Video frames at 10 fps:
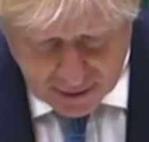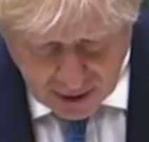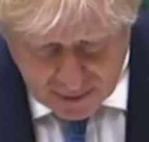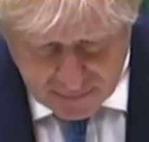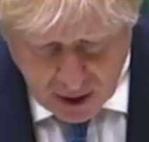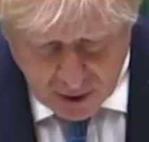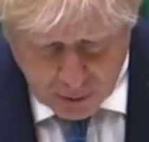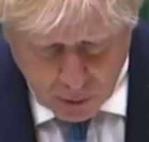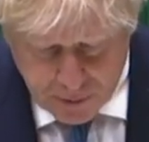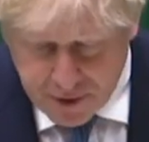
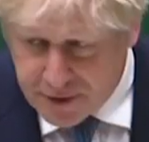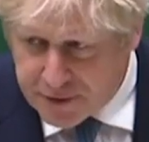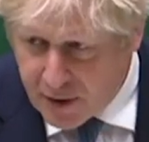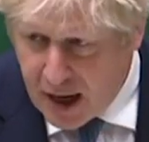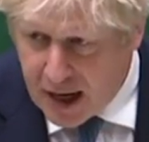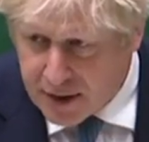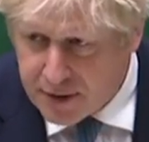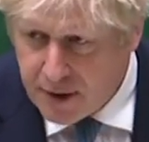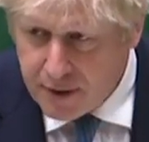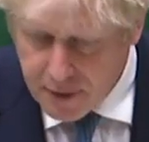divert or distract
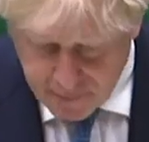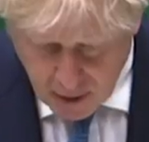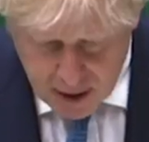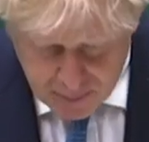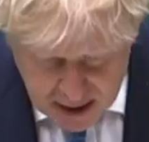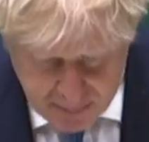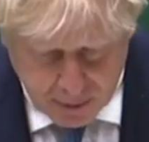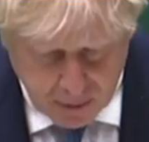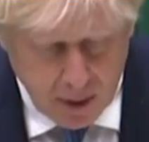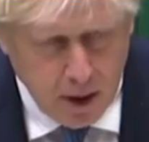the very
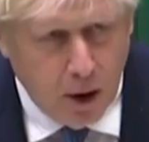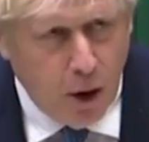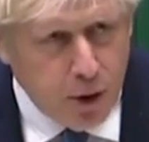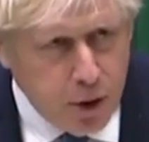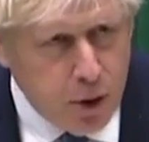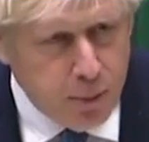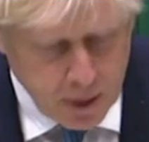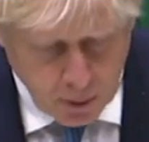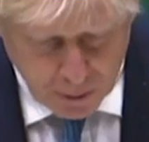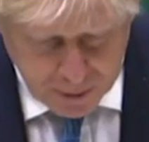people on whom we
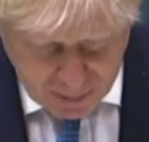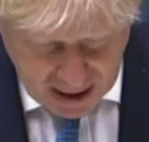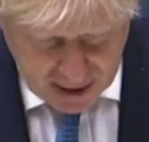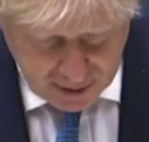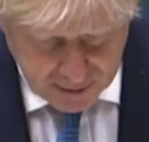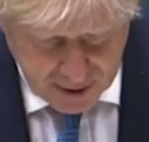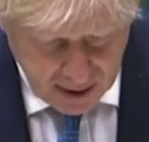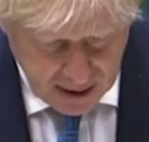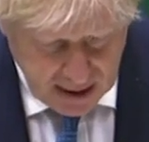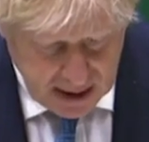all depend
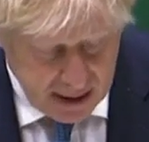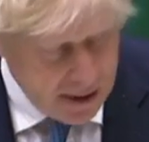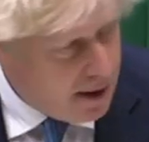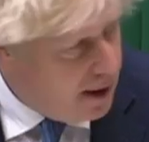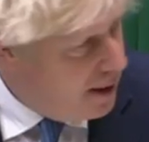in